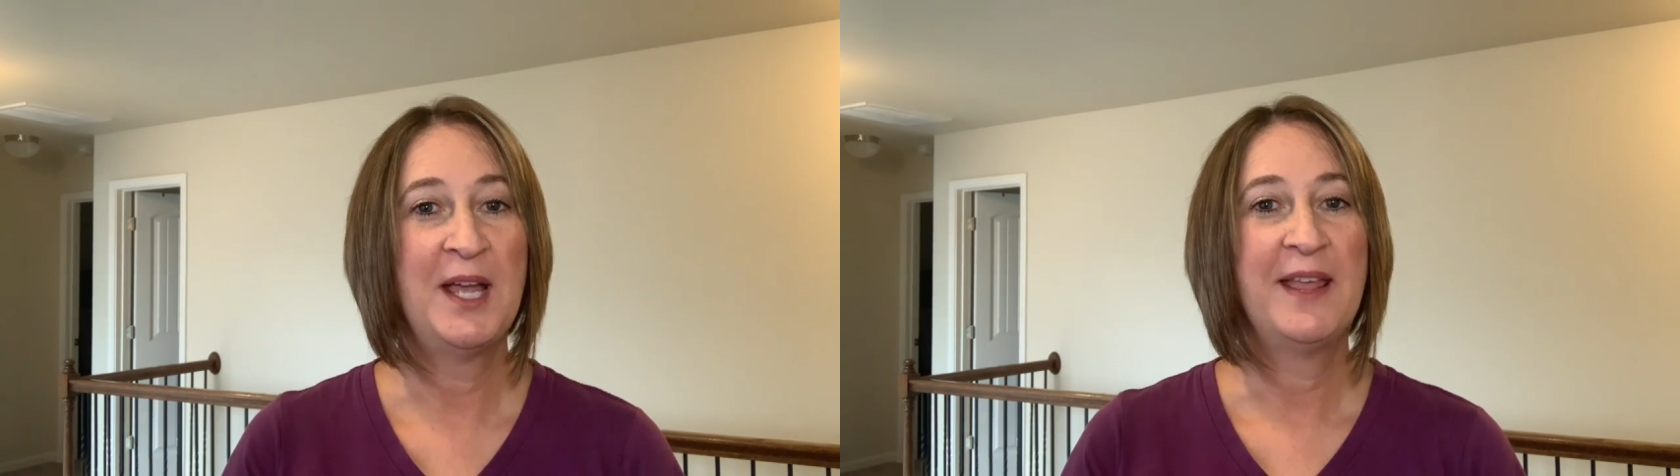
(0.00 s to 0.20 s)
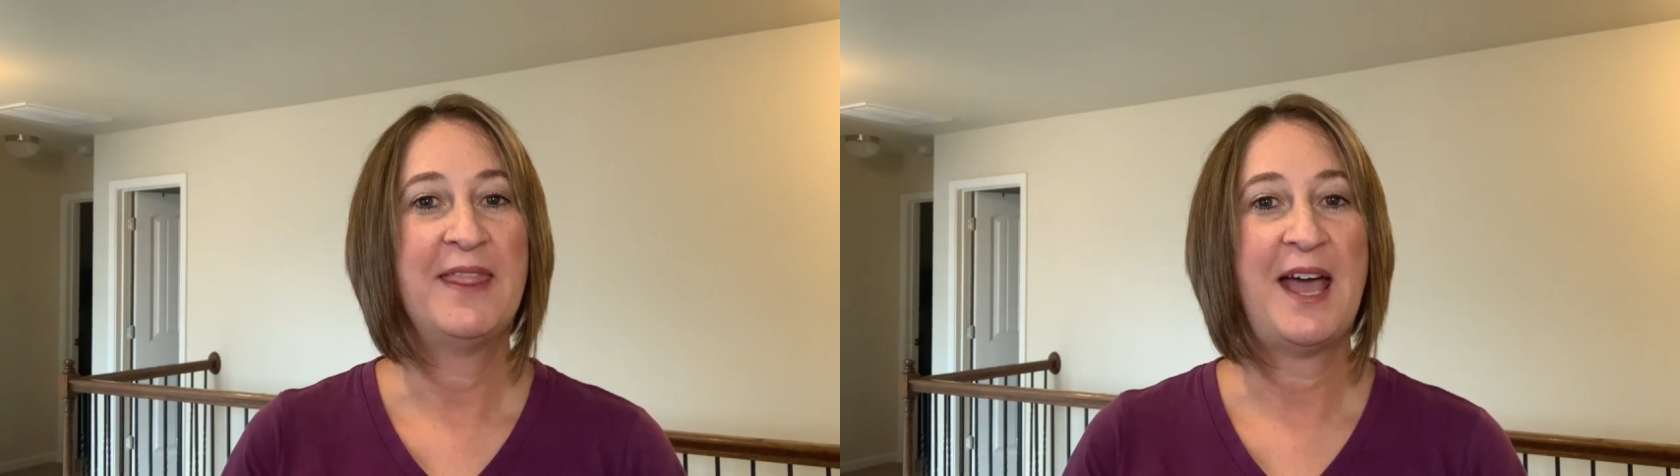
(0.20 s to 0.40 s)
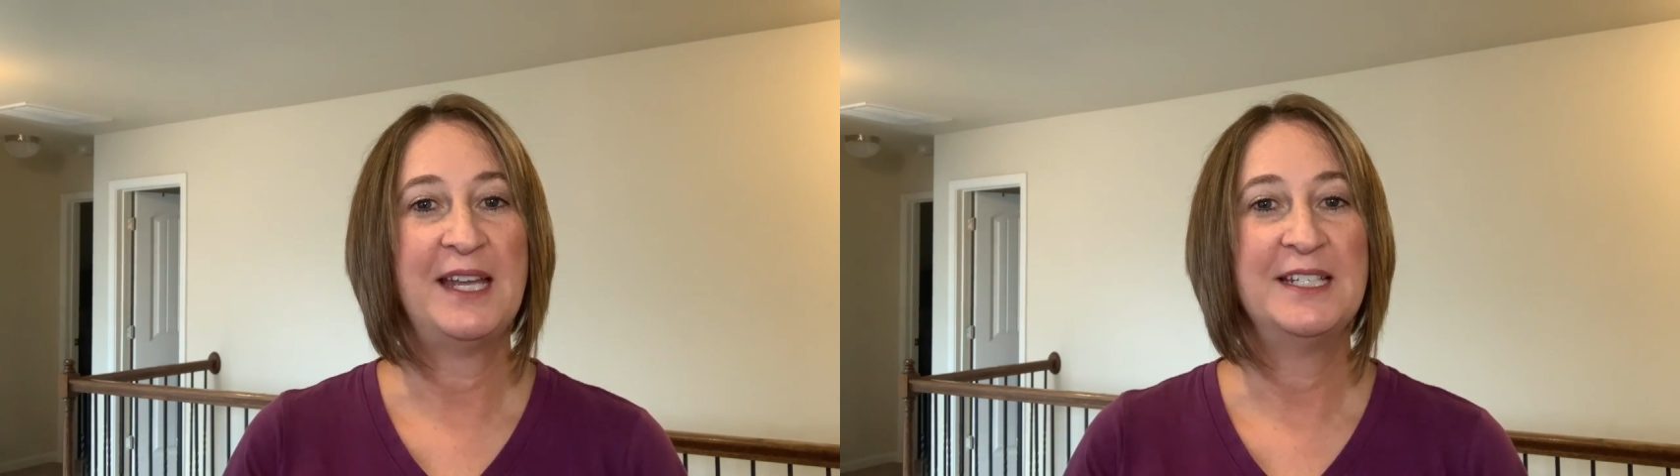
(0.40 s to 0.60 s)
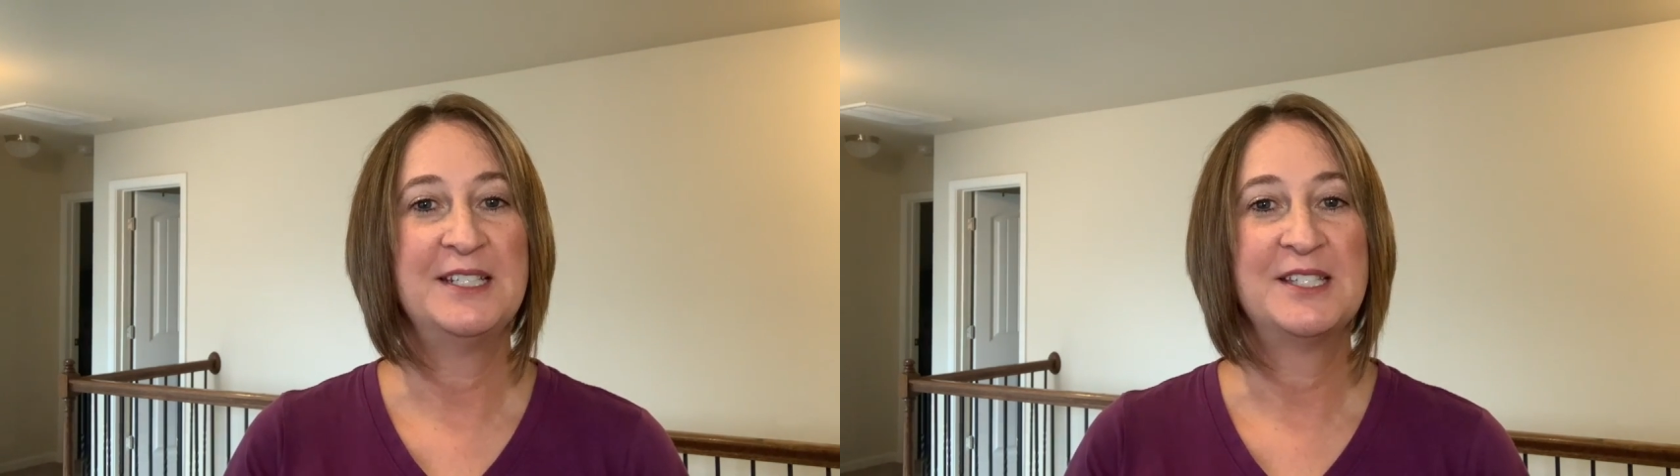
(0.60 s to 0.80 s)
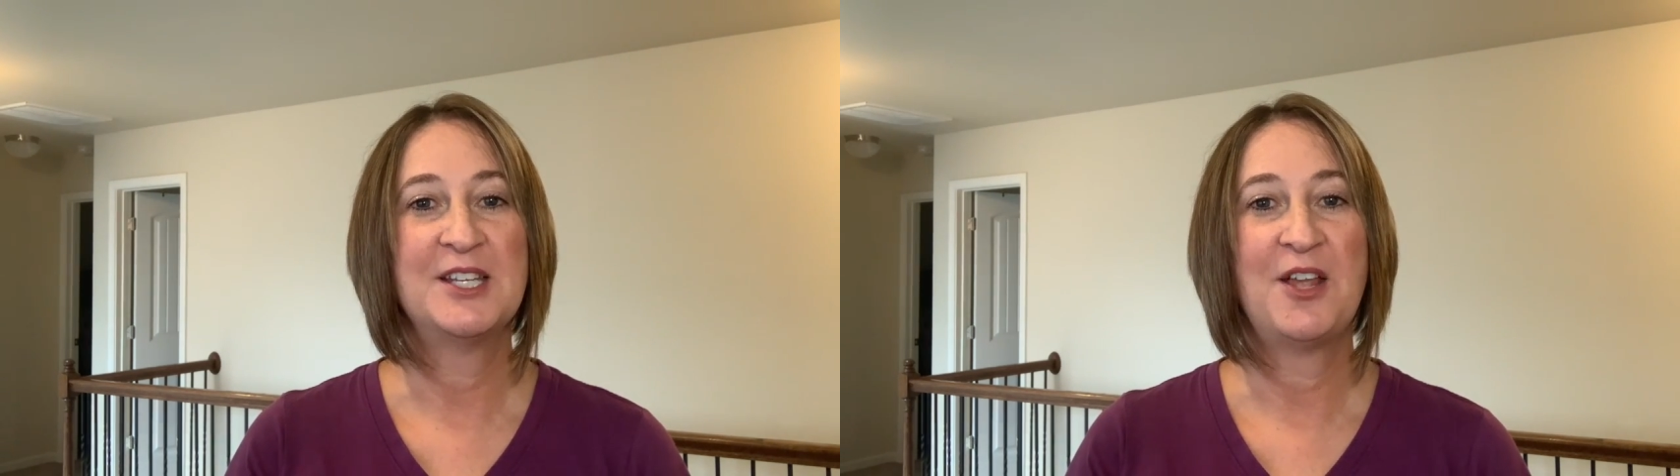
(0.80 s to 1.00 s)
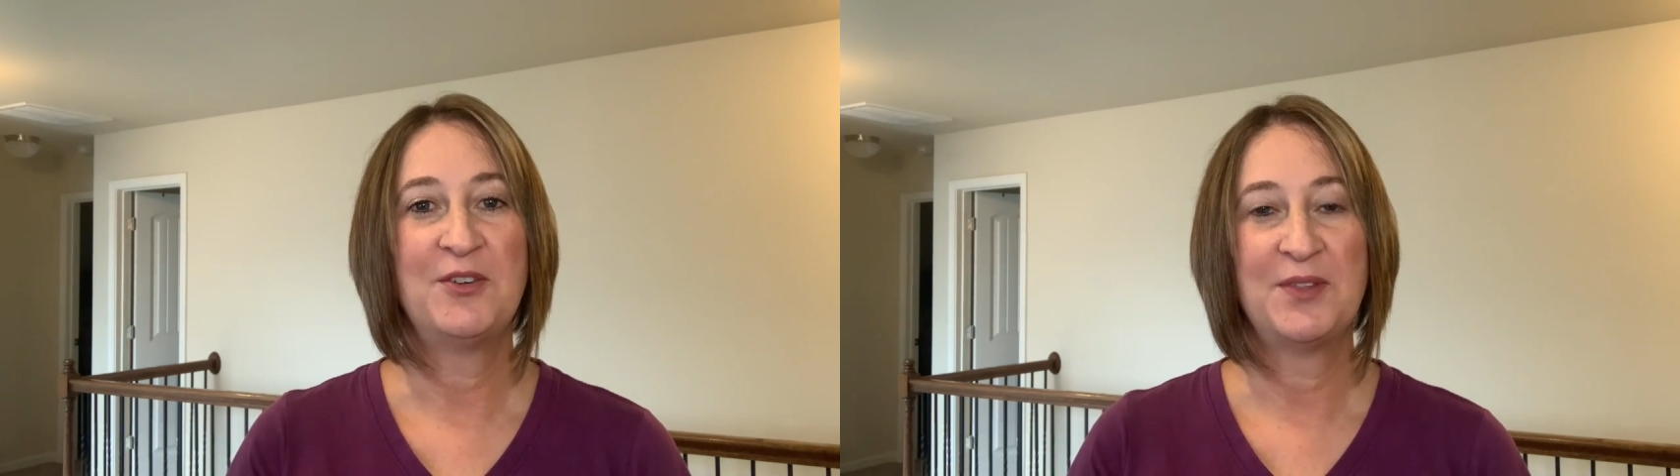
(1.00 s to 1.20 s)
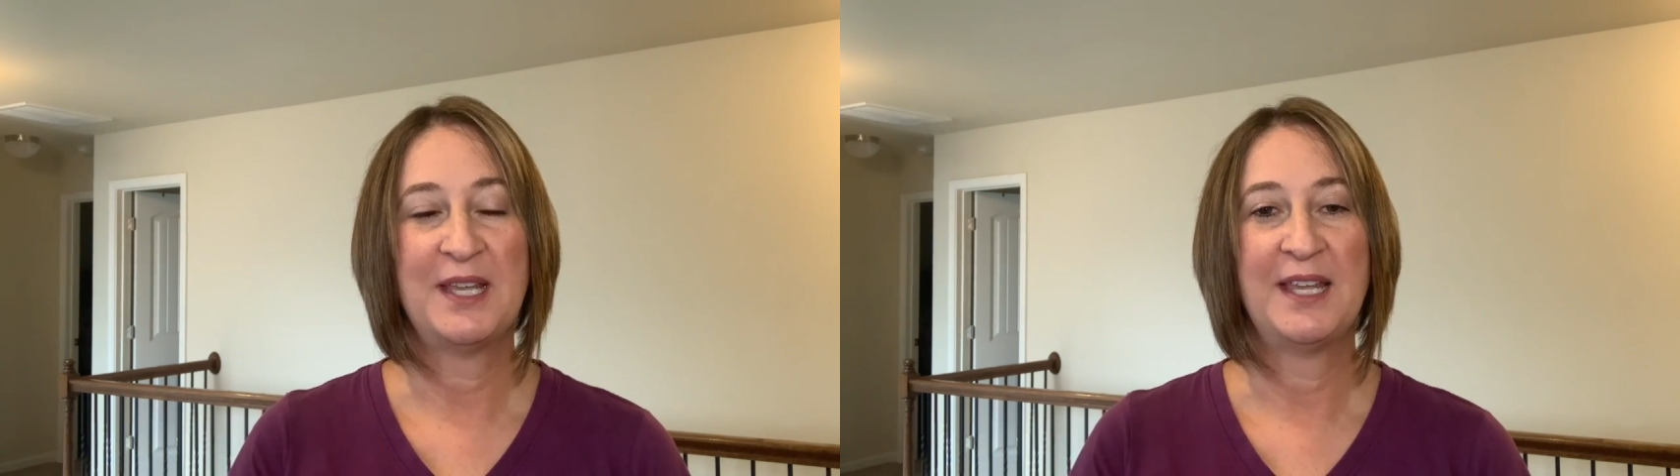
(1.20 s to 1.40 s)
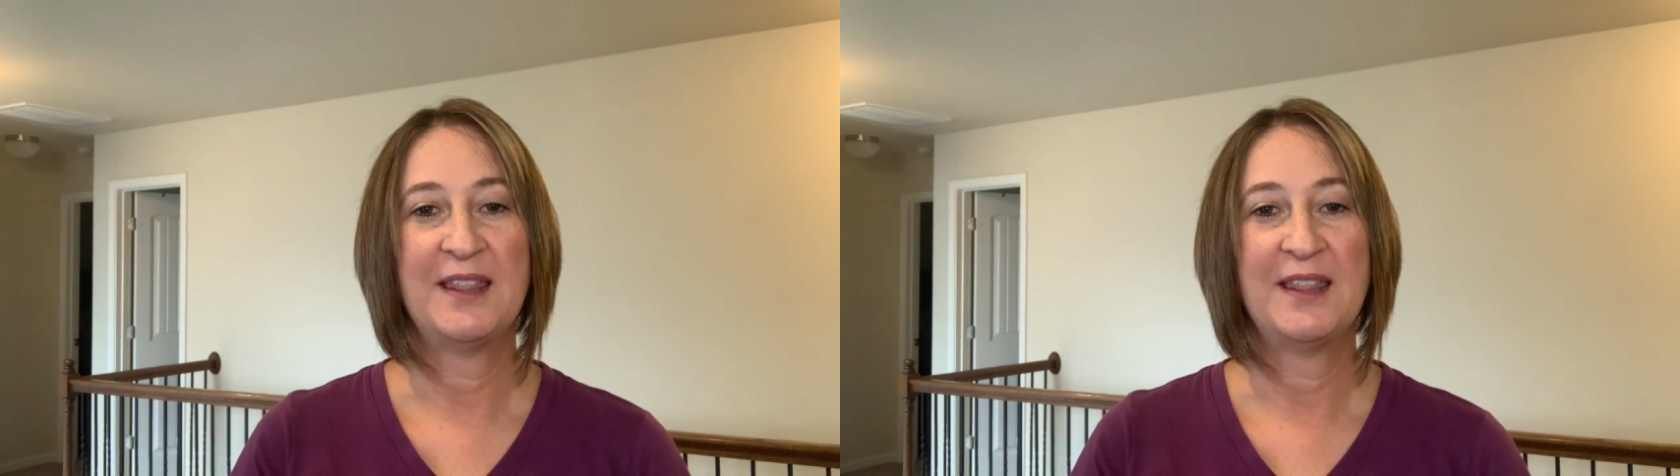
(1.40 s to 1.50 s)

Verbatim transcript: that it is another thing